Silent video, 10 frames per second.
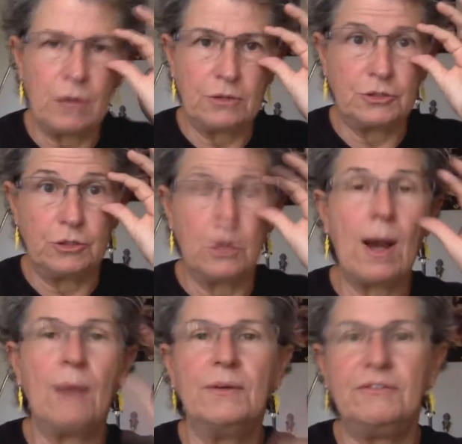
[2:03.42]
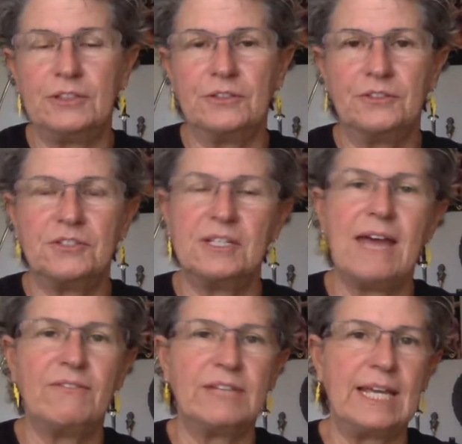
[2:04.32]
to know how it feels to
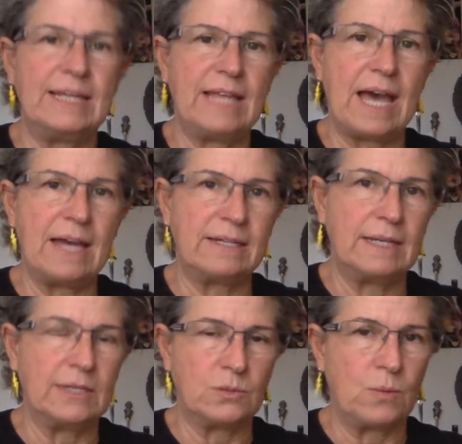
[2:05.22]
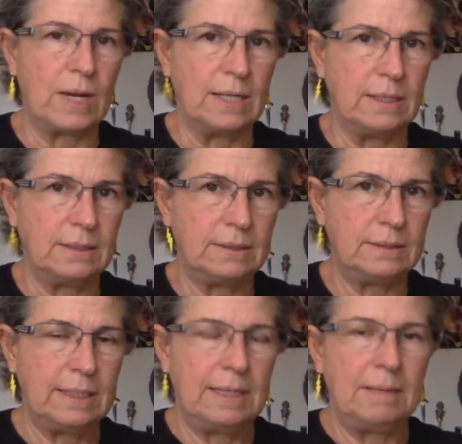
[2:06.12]
navigate that as well.
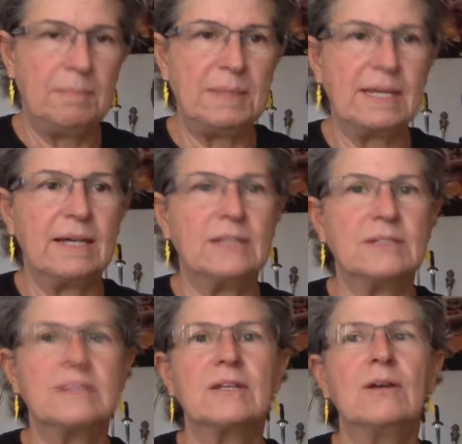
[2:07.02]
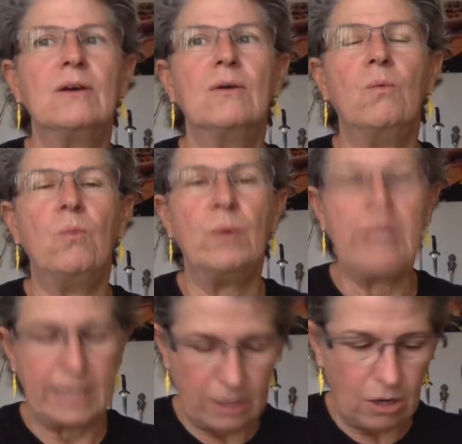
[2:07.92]
Because
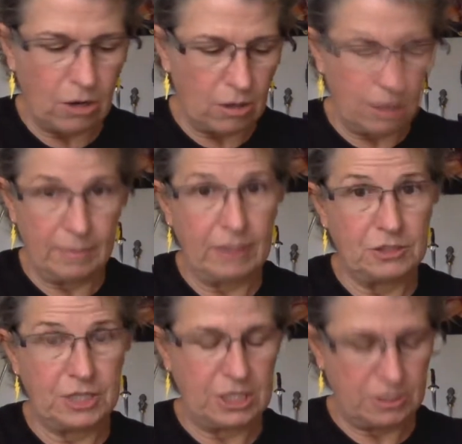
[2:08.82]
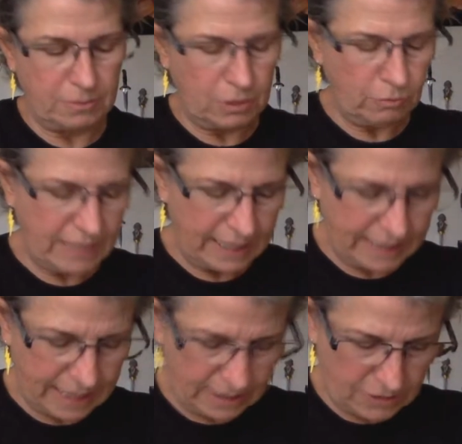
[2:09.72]
we are all about change. I'm going to read that
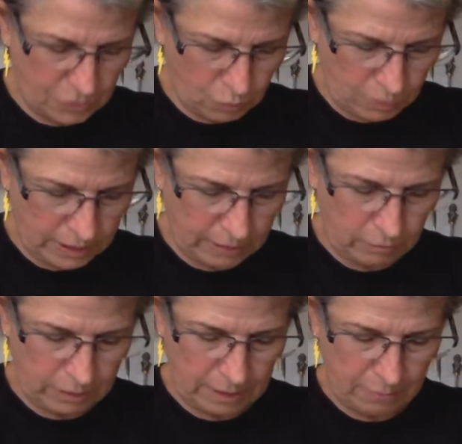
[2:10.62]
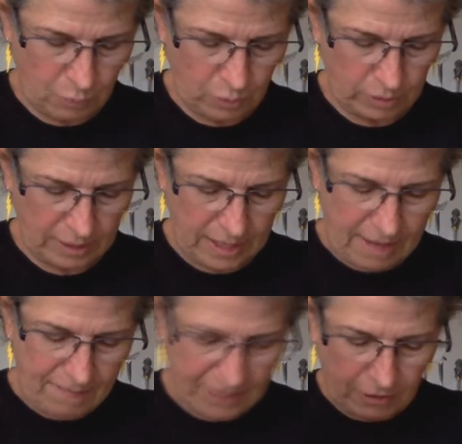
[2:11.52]
again because it's really, really important.
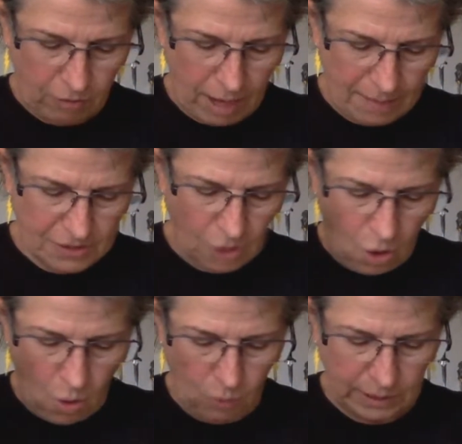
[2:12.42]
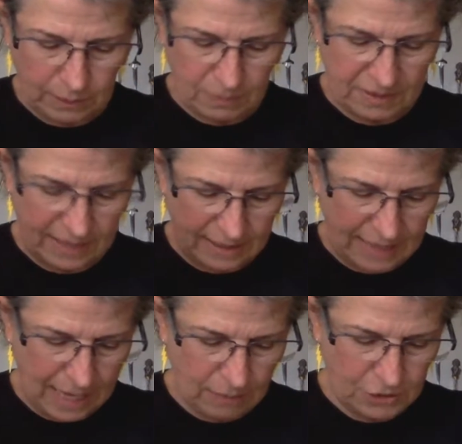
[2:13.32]
They grab us only when they
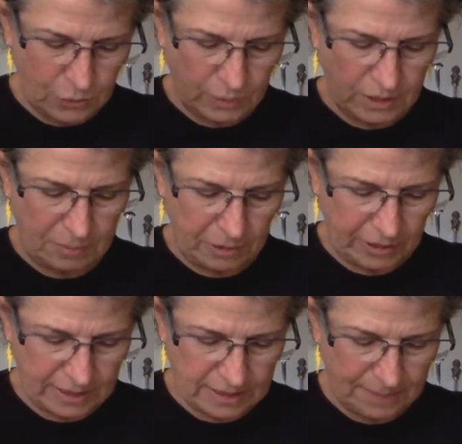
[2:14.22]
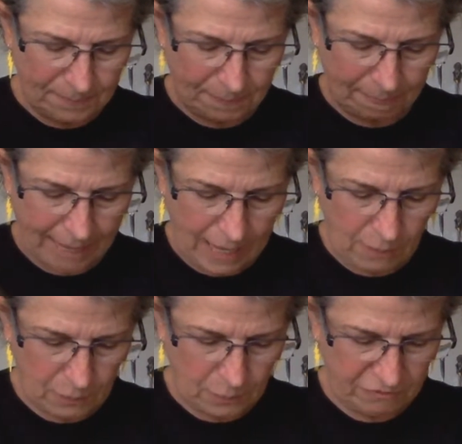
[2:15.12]
allow us to experience how
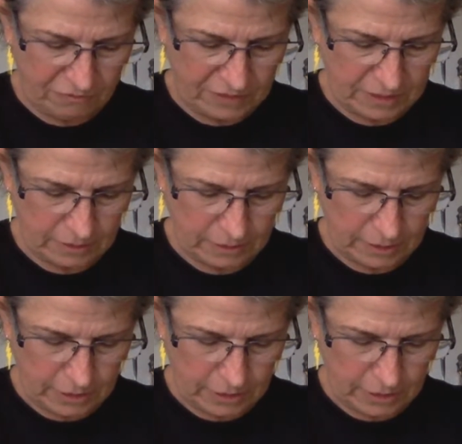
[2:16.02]
it would feel